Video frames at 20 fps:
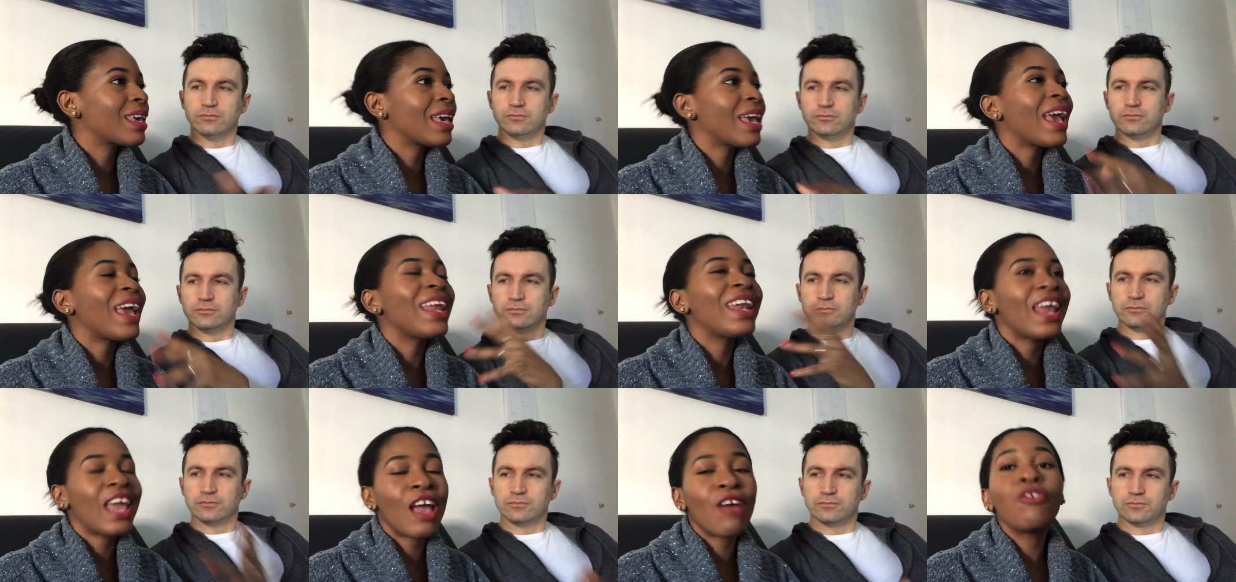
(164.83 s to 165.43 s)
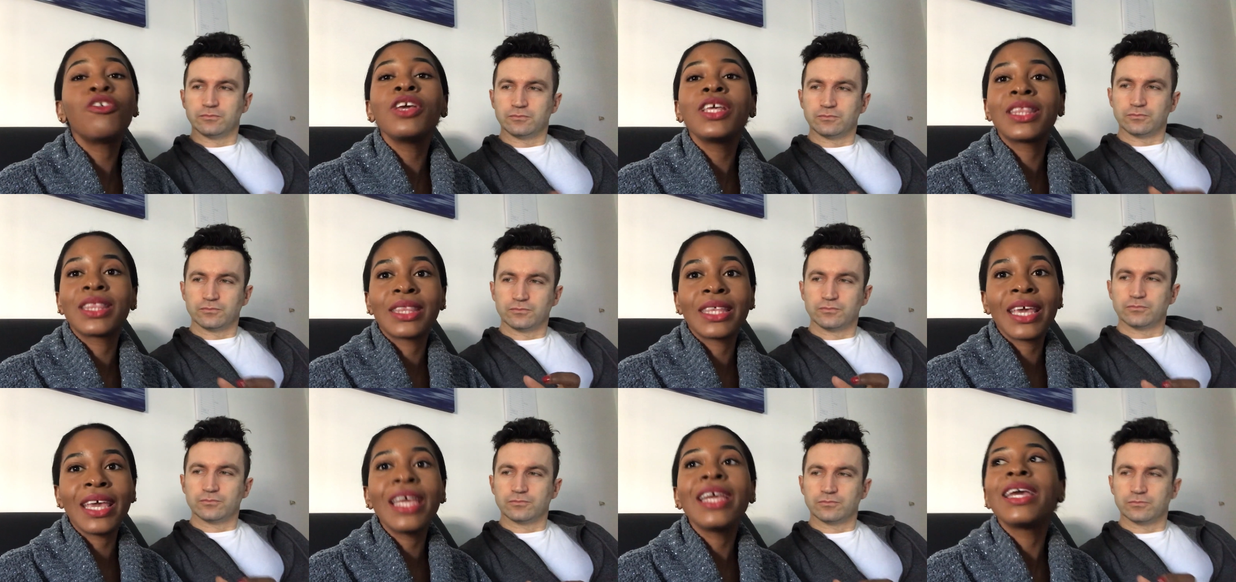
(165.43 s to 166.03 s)
Speaker 1: and
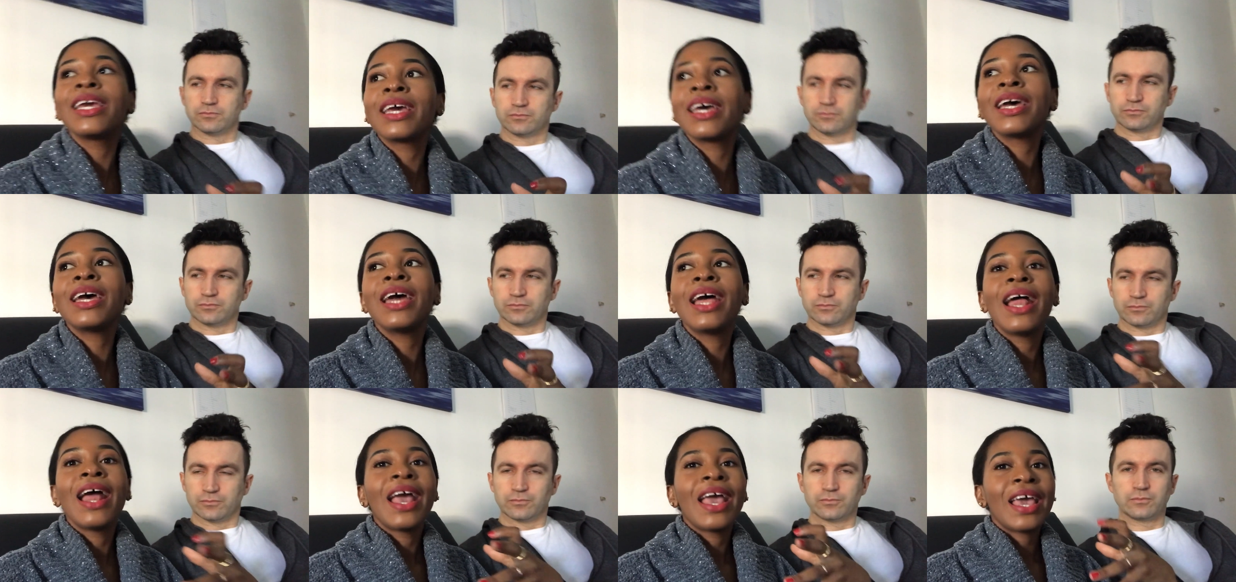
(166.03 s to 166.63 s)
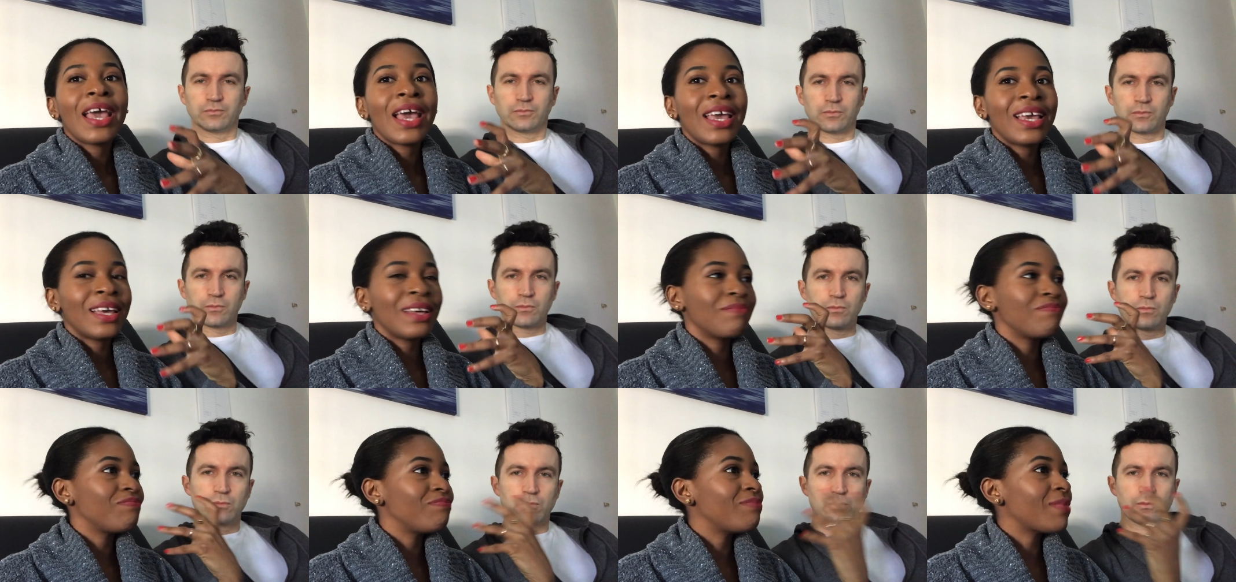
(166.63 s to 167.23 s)
everything uh,
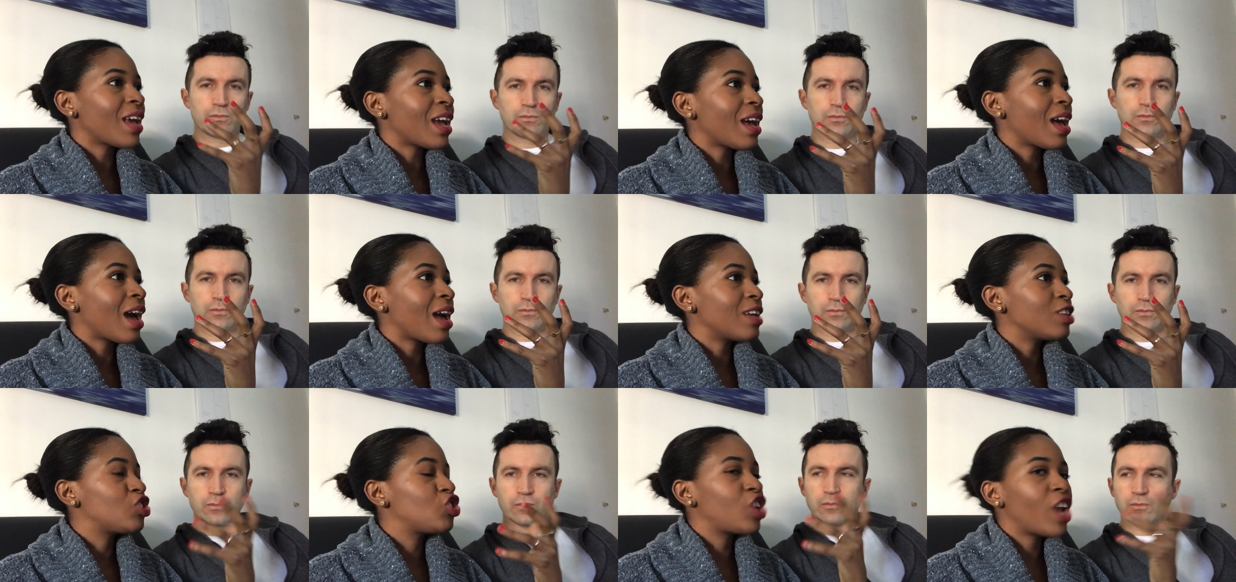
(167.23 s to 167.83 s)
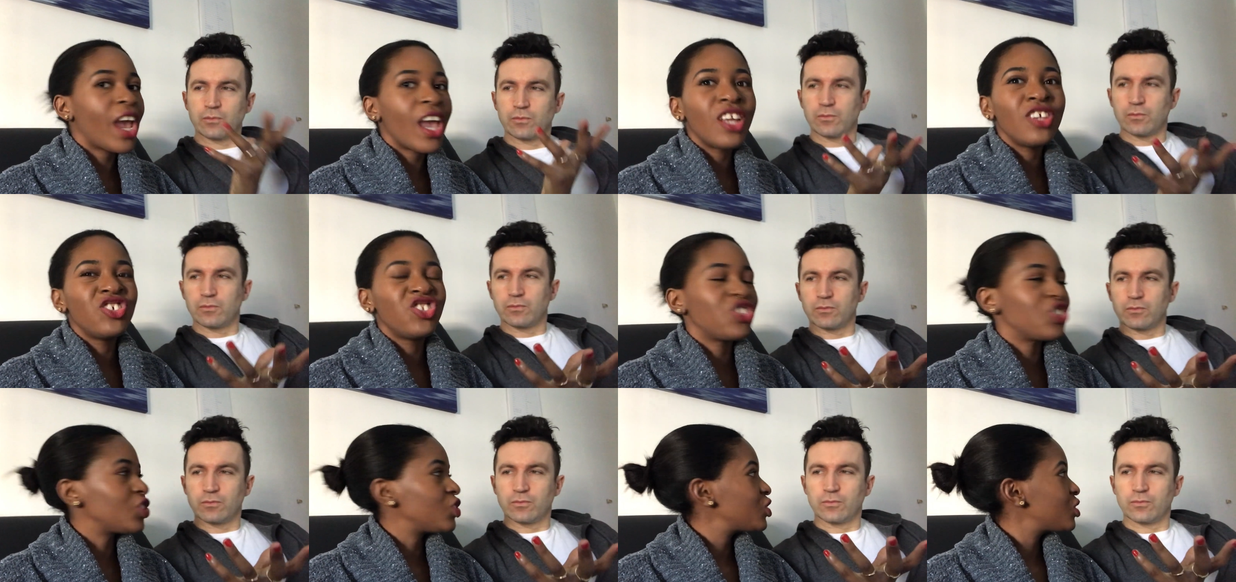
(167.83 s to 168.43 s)

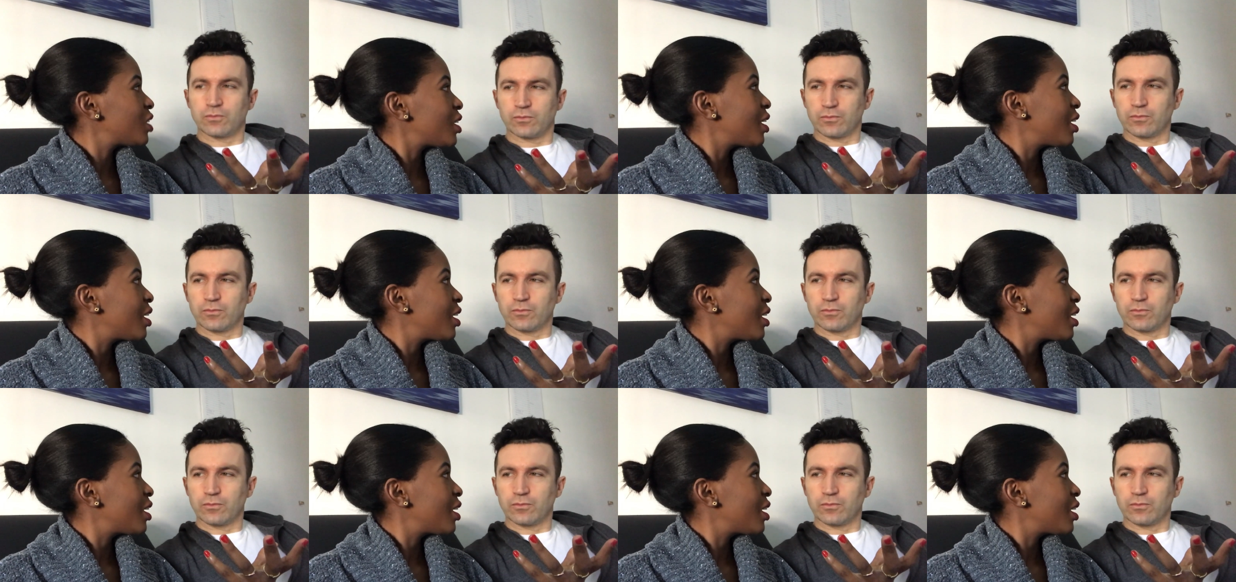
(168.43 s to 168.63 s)
change.